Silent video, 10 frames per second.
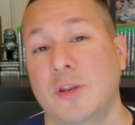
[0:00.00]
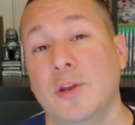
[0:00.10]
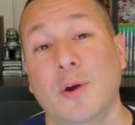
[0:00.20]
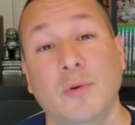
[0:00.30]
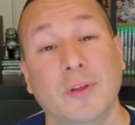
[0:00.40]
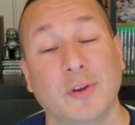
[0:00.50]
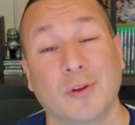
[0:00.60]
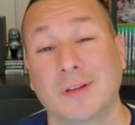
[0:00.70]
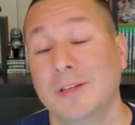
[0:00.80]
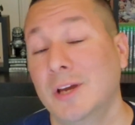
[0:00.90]
Know that
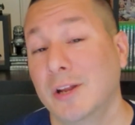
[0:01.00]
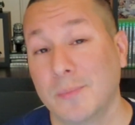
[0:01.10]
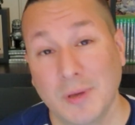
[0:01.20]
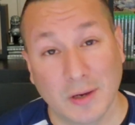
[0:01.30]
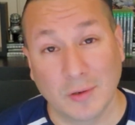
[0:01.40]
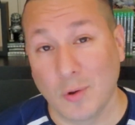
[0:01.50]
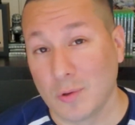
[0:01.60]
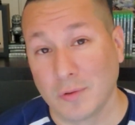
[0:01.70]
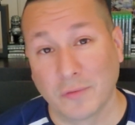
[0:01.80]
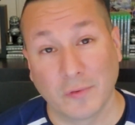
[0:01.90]
you're going to be on
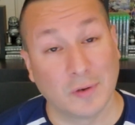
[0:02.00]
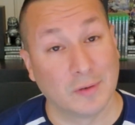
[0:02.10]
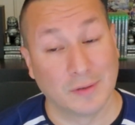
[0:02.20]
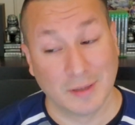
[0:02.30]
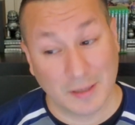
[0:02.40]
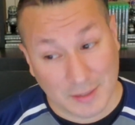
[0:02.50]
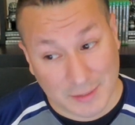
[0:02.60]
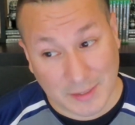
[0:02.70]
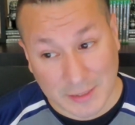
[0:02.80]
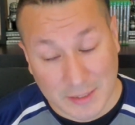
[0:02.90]
hold for a
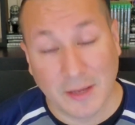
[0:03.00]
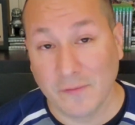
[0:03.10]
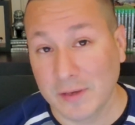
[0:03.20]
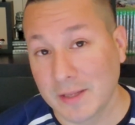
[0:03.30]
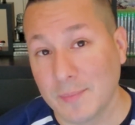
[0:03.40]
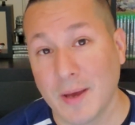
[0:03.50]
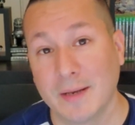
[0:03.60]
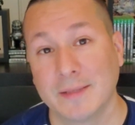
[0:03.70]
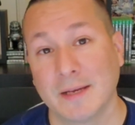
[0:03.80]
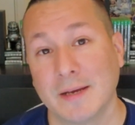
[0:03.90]
significant
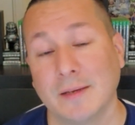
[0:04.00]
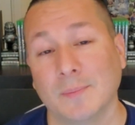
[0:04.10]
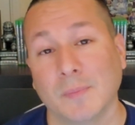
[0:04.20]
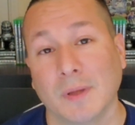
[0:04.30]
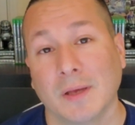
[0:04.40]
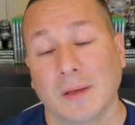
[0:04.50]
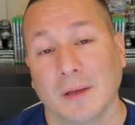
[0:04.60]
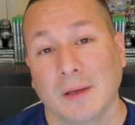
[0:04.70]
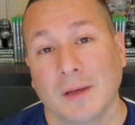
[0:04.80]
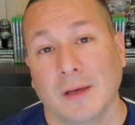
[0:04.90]
amount of time.
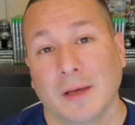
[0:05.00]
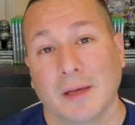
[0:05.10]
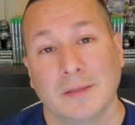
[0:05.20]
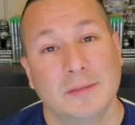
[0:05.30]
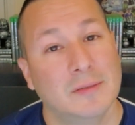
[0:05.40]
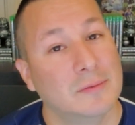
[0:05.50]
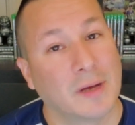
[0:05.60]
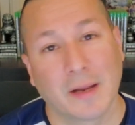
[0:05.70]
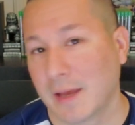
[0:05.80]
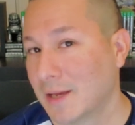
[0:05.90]
And do
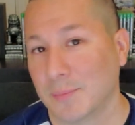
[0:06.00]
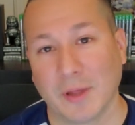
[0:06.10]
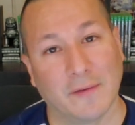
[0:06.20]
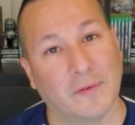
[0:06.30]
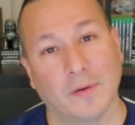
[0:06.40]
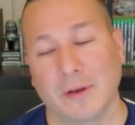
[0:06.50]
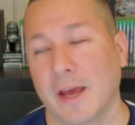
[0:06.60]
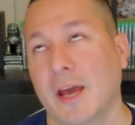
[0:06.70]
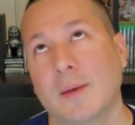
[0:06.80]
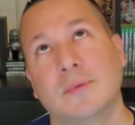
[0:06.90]
not hang up that phone.
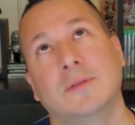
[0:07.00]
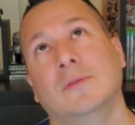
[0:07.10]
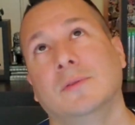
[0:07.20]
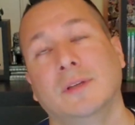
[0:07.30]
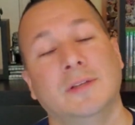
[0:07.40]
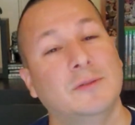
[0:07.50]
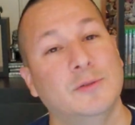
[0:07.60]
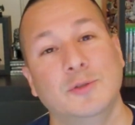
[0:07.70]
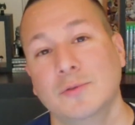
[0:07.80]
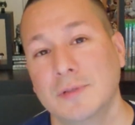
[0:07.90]
Absolutely
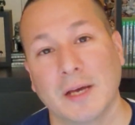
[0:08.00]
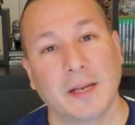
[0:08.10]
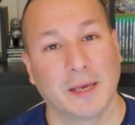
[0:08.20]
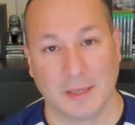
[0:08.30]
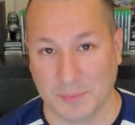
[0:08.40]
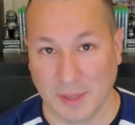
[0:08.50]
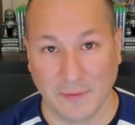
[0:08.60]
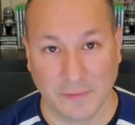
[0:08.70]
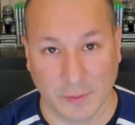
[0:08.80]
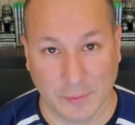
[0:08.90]
do not hang up
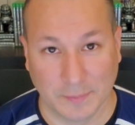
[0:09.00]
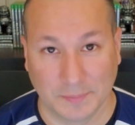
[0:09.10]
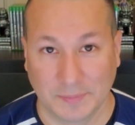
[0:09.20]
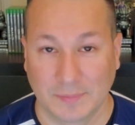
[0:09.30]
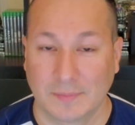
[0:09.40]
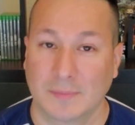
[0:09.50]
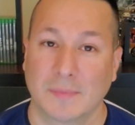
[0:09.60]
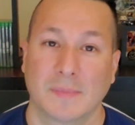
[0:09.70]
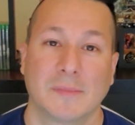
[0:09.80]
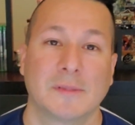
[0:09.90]
that
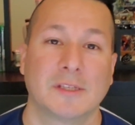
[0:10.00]
phone.